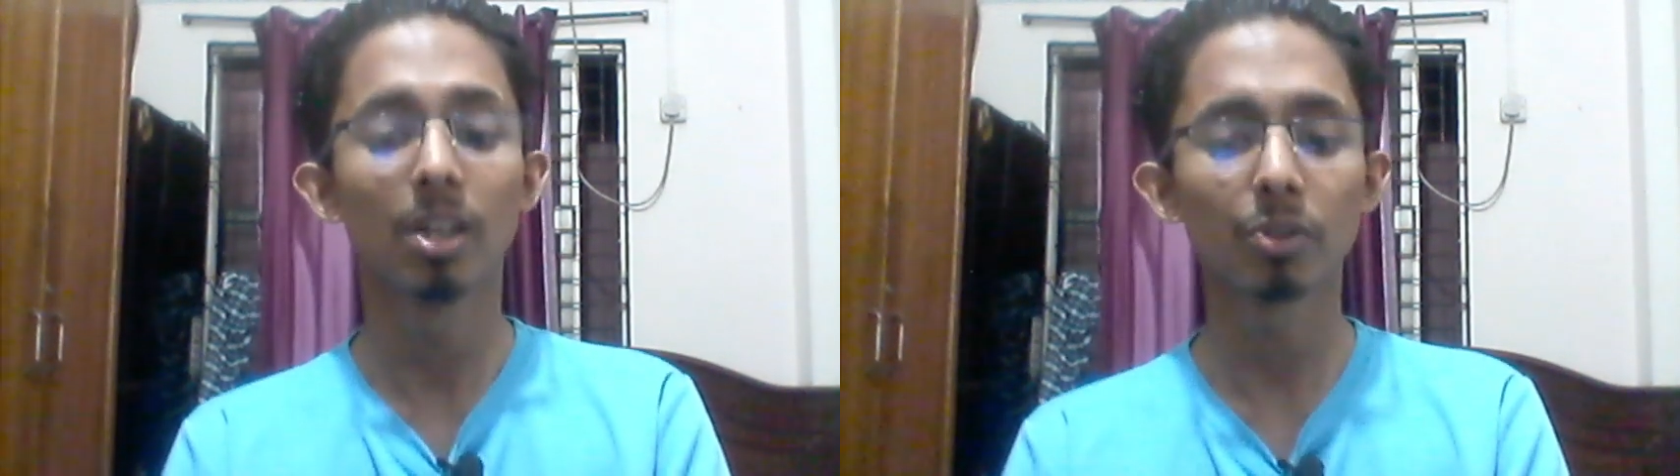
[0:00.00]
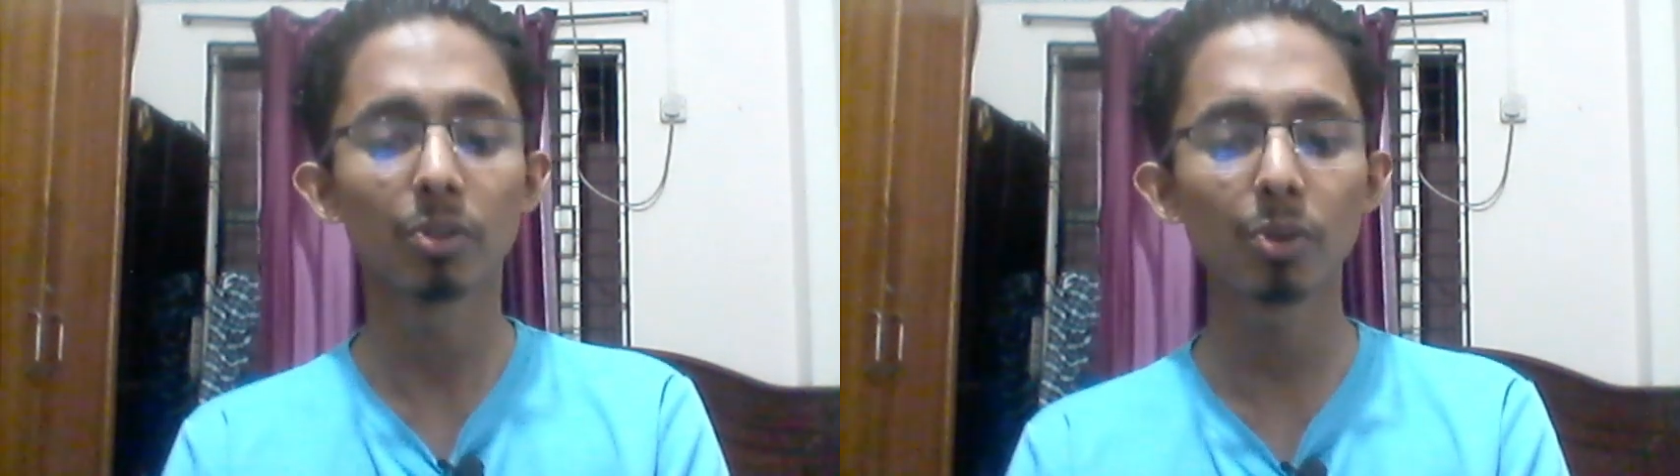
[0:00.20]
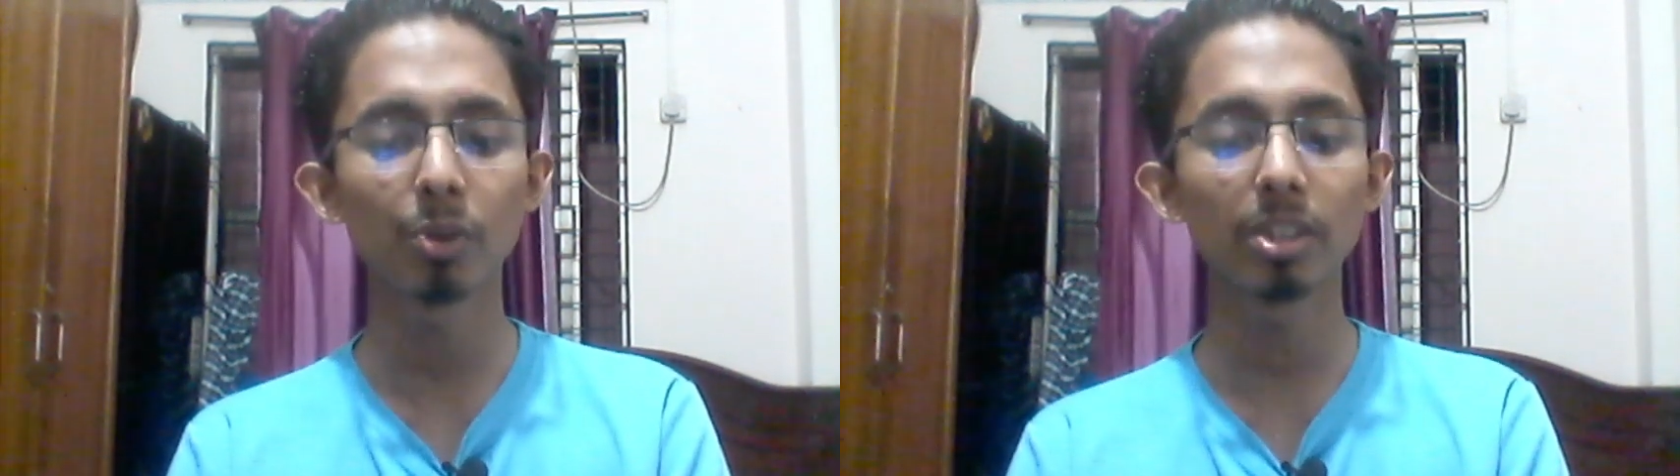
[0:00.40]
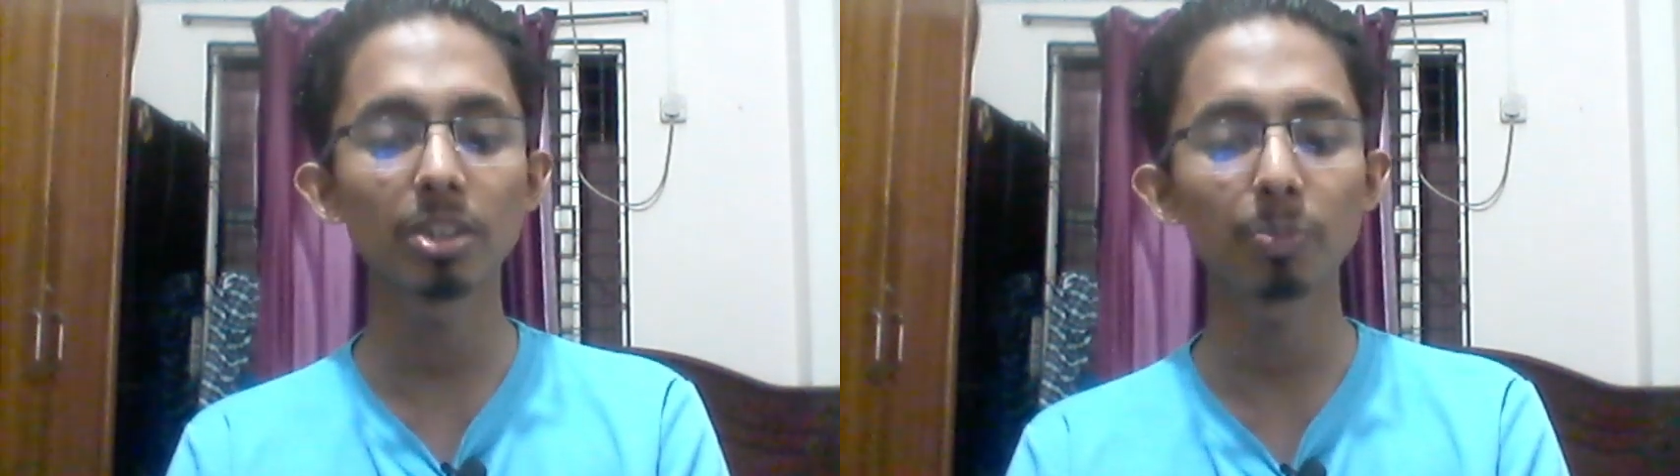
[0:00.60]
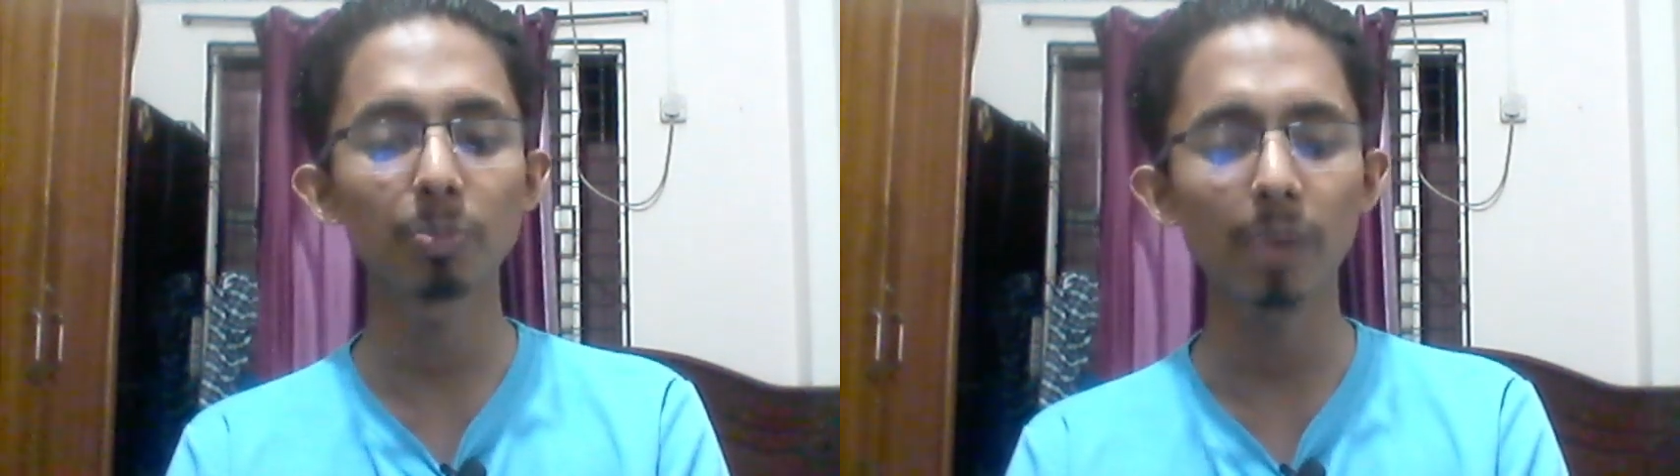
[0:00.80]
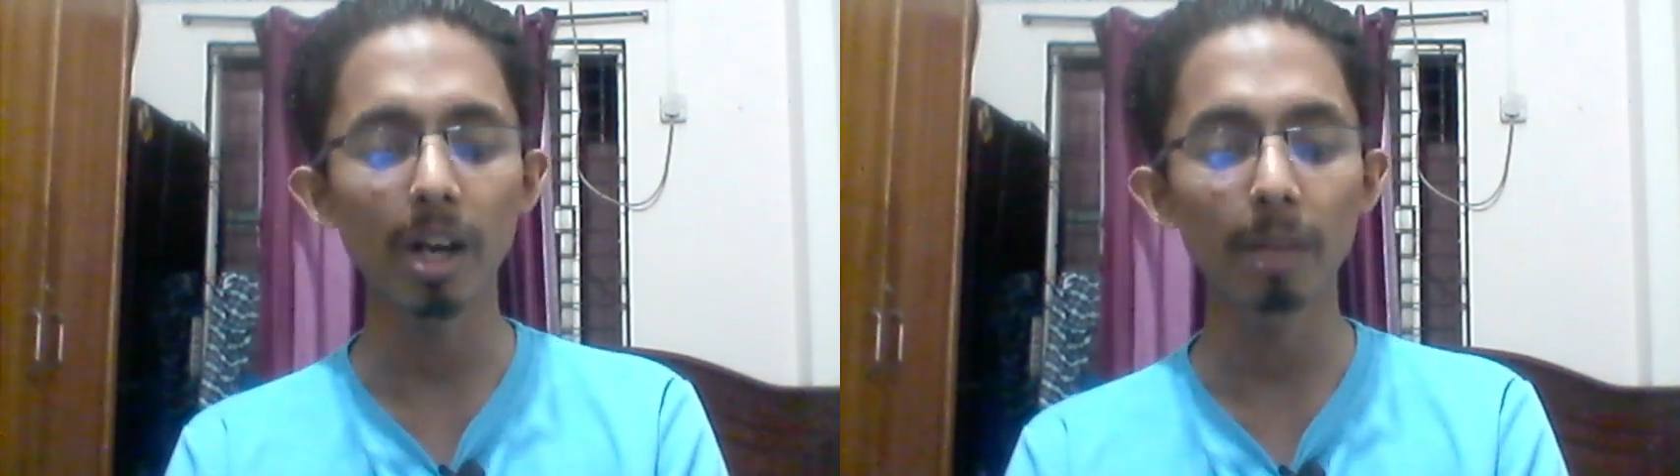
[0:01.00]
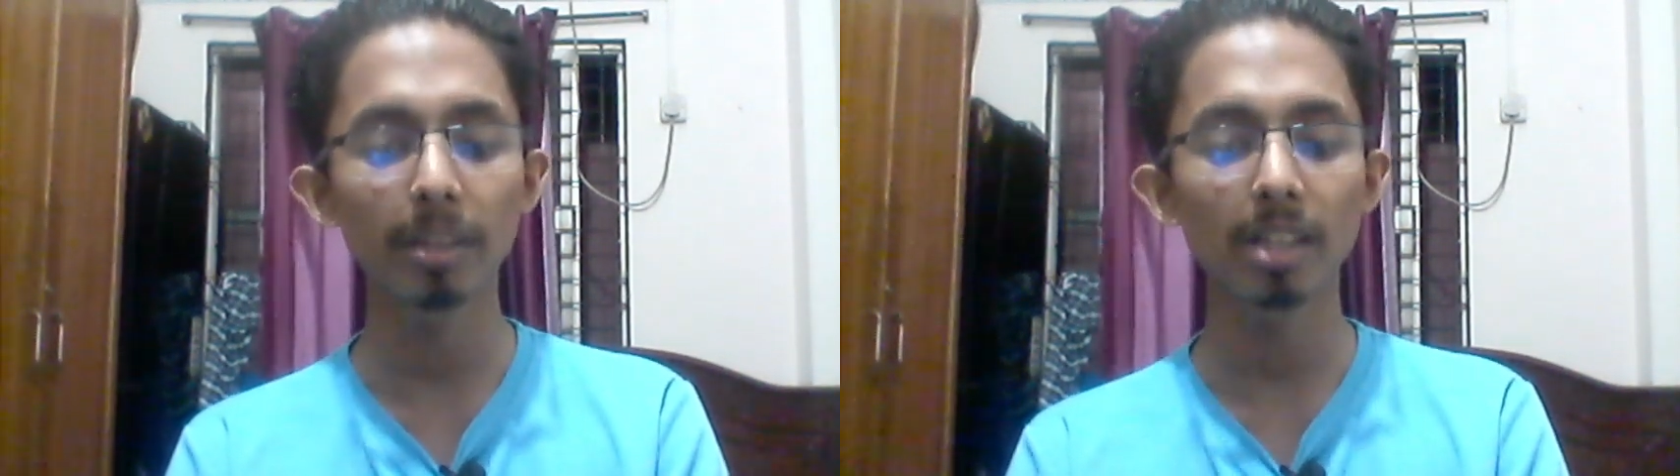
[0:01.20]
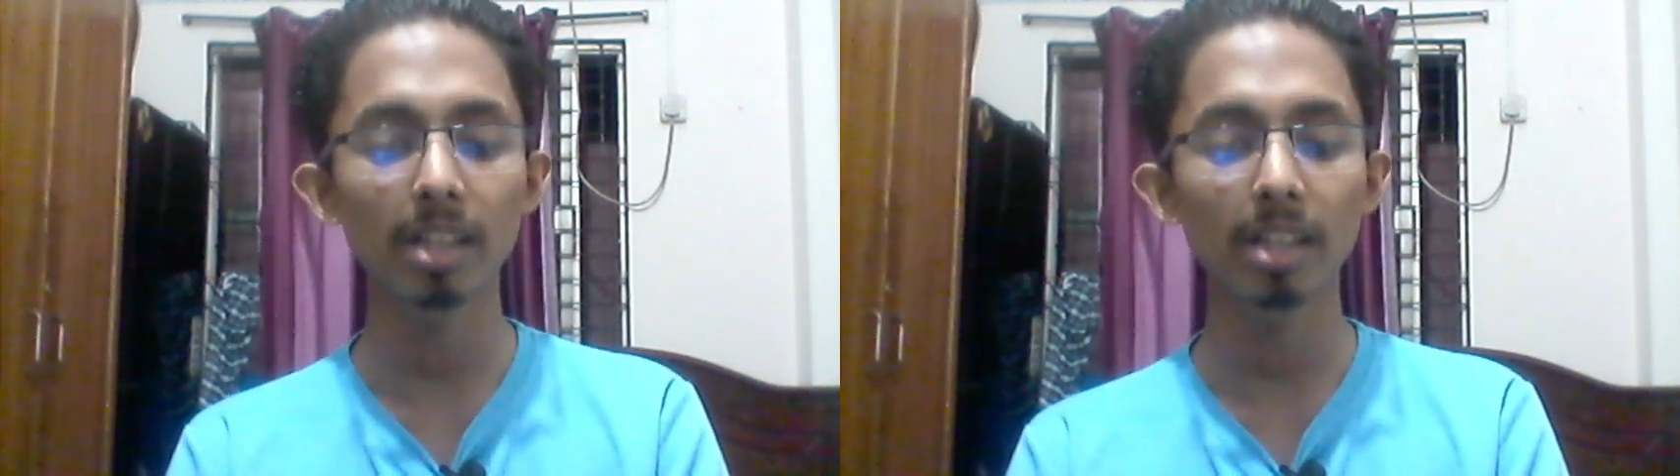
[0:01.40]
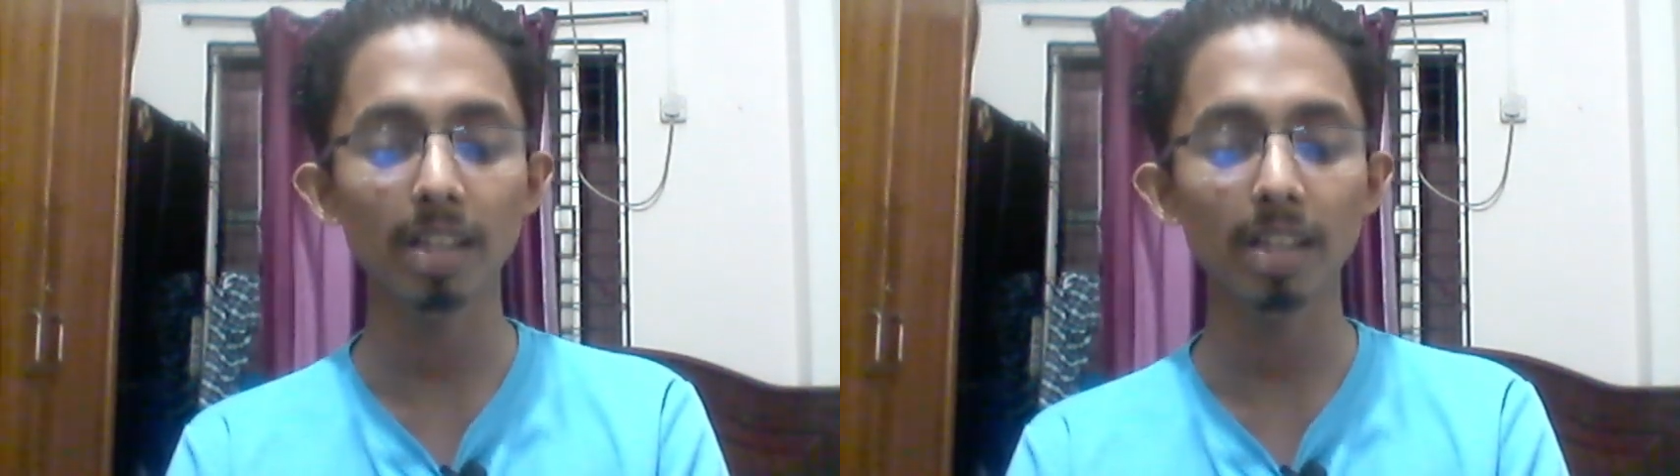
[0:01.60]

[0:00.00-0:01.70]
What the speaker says: Through this parameter,